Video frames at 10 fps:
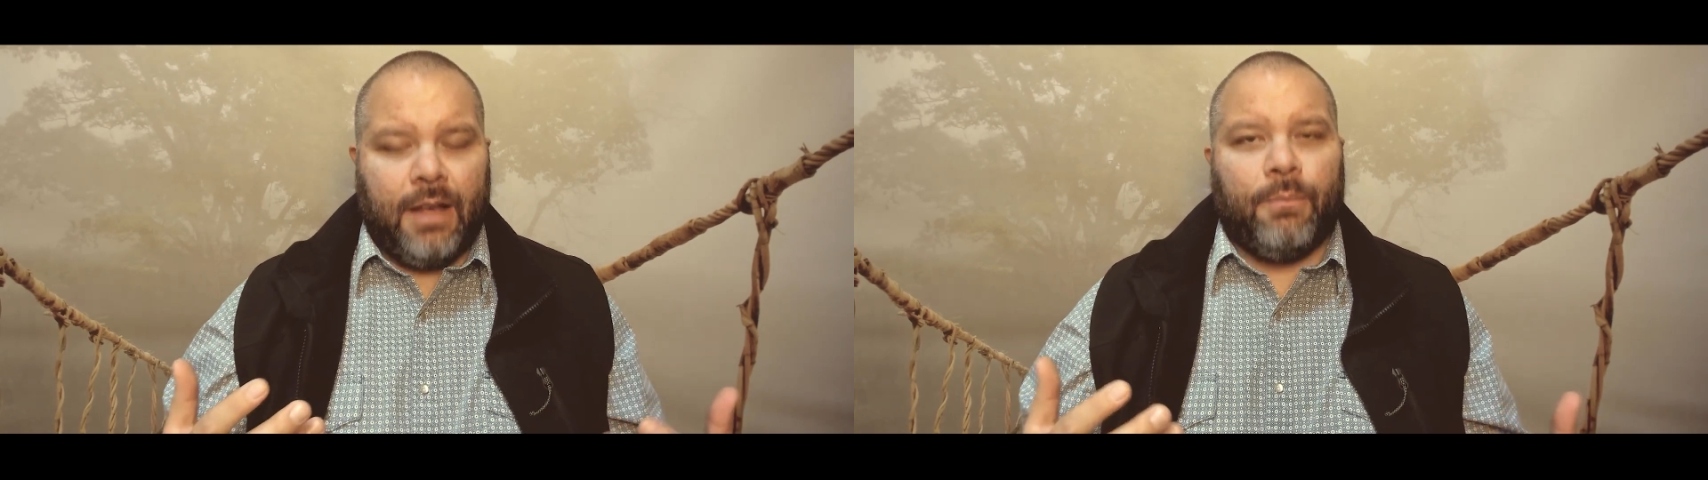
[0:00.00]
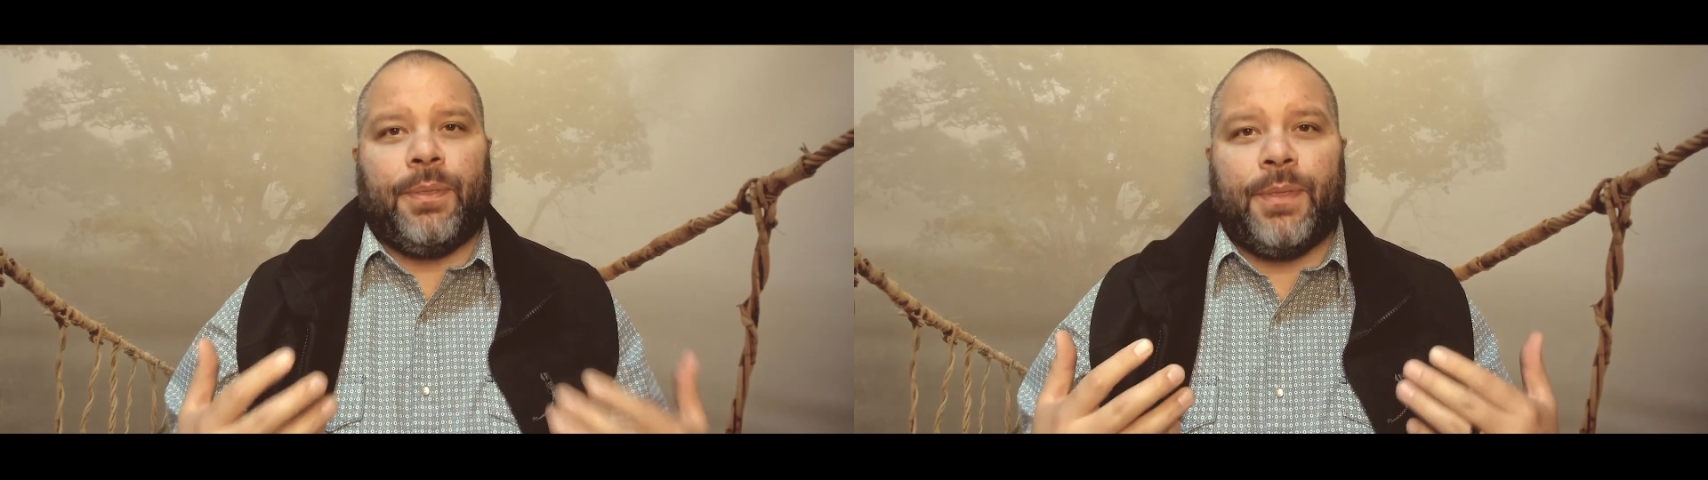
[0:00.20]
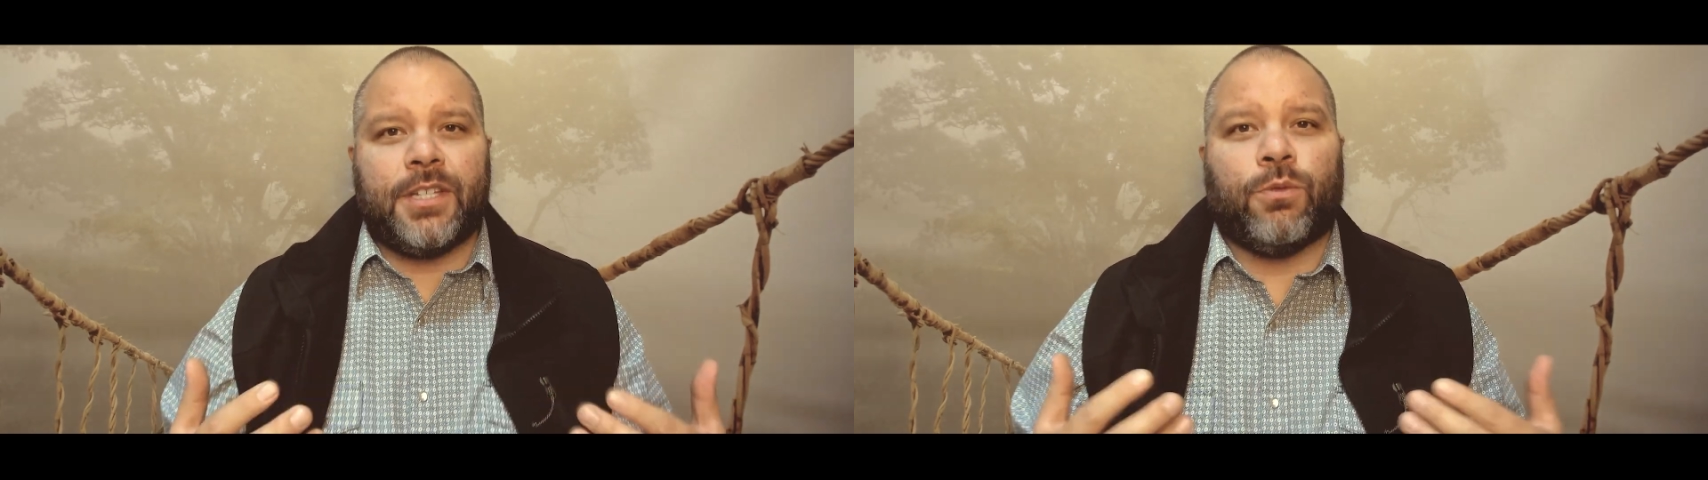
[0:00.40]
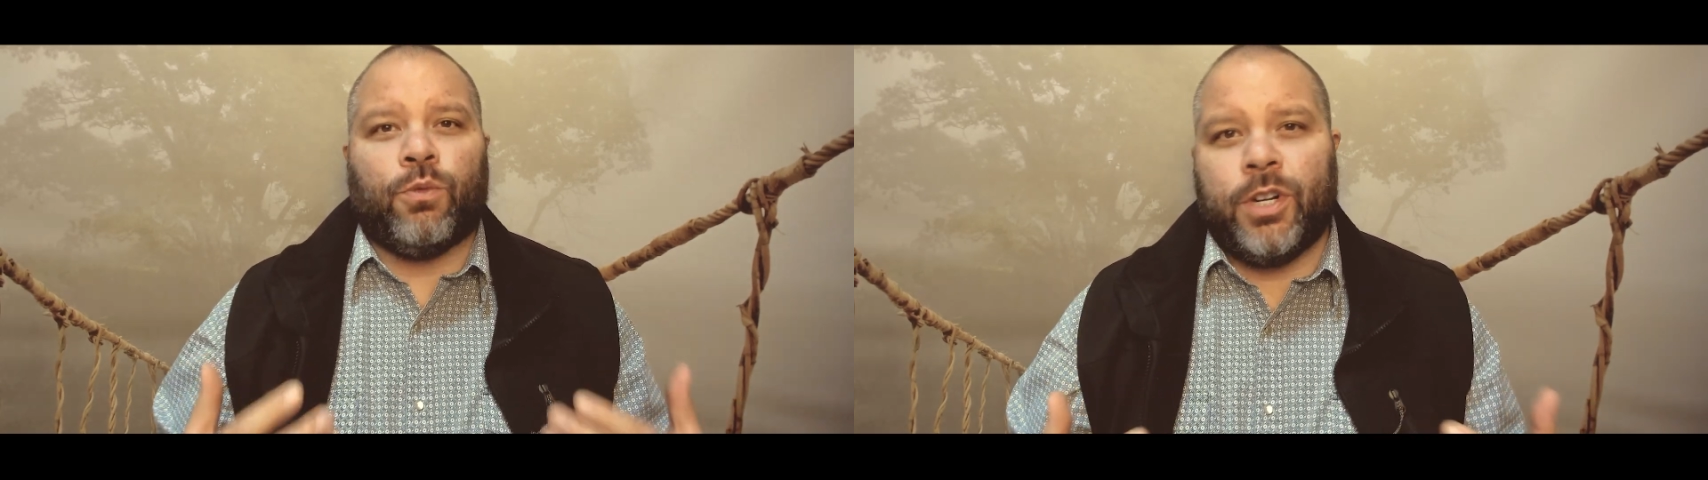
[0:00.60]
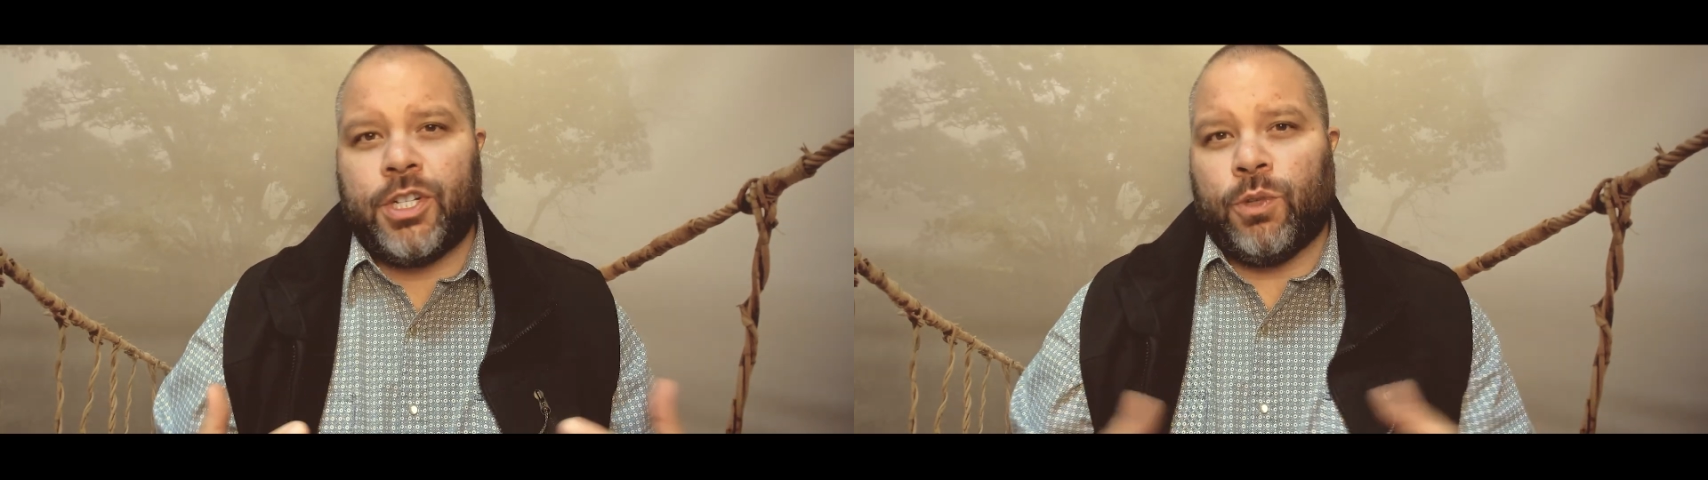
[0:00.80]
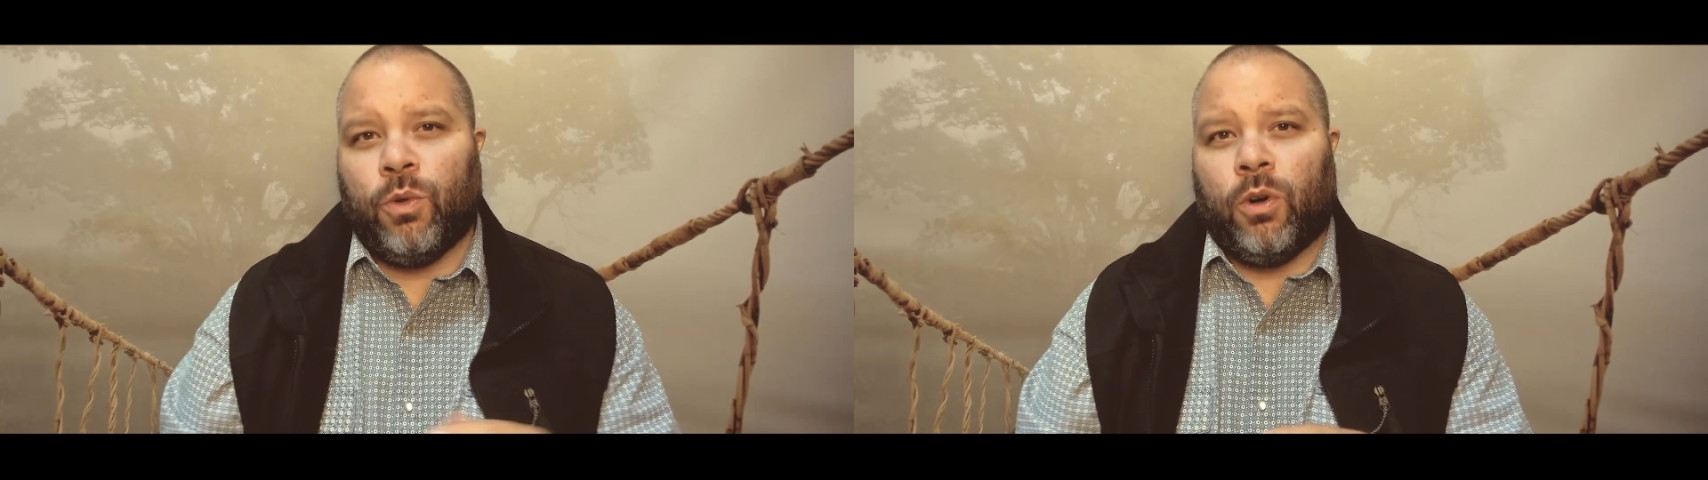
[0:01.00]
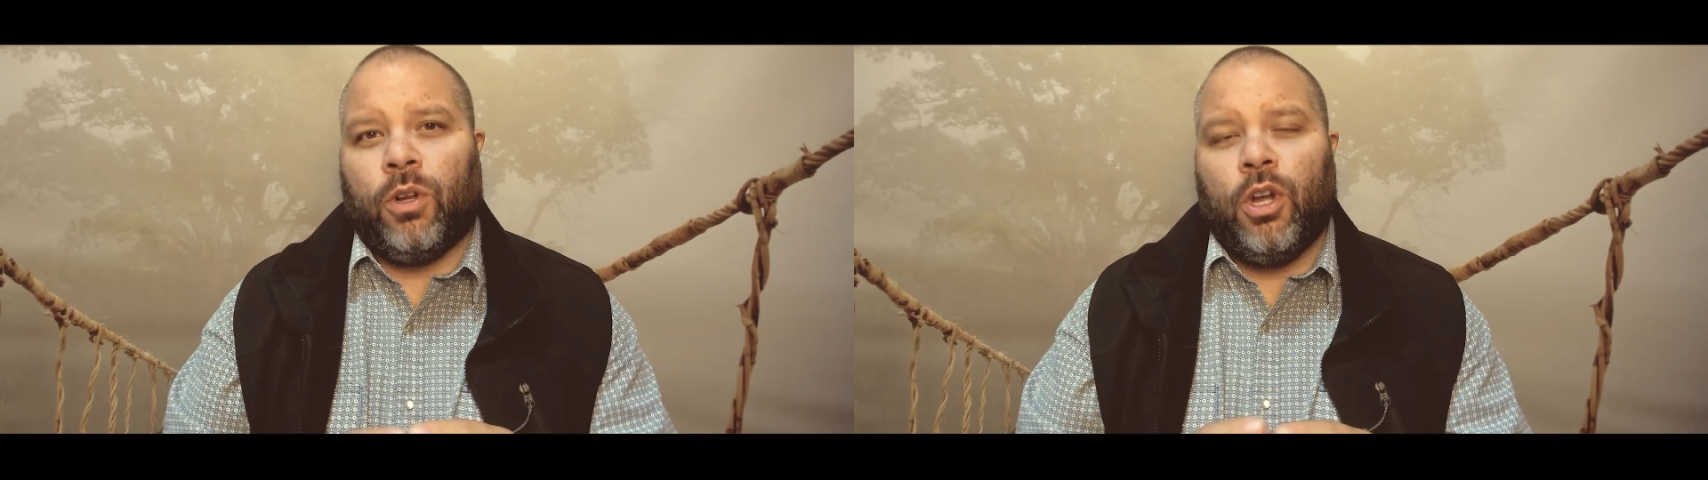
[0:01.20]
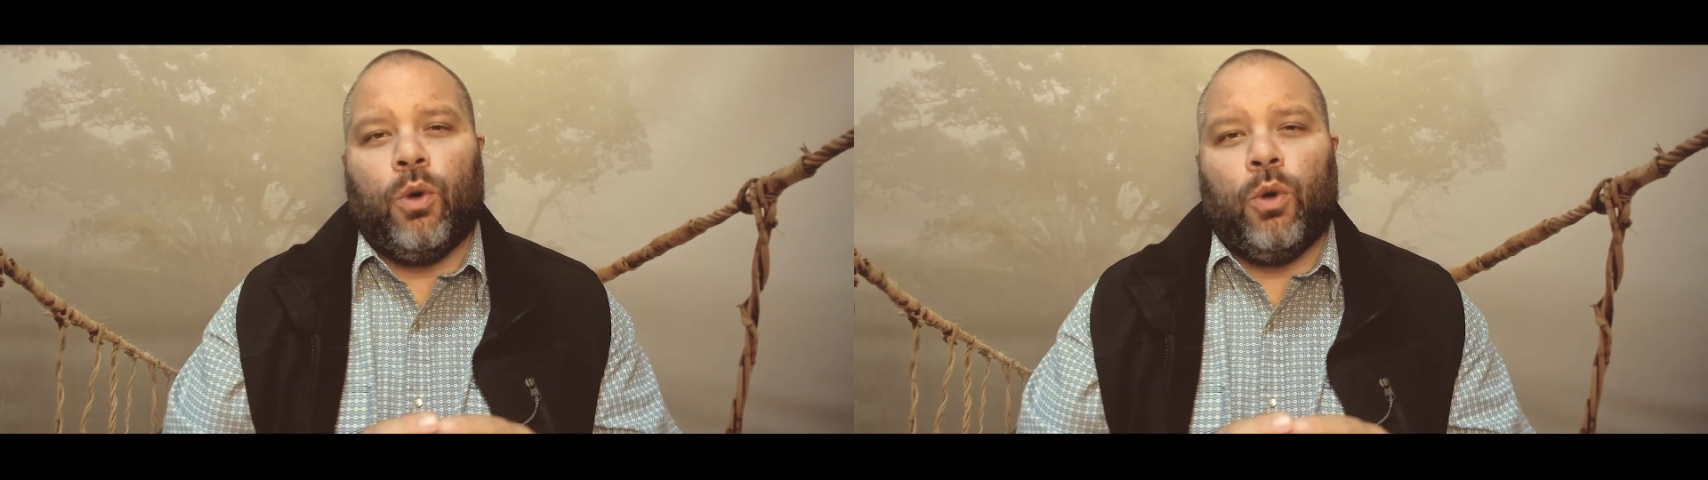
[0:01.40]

But this ritual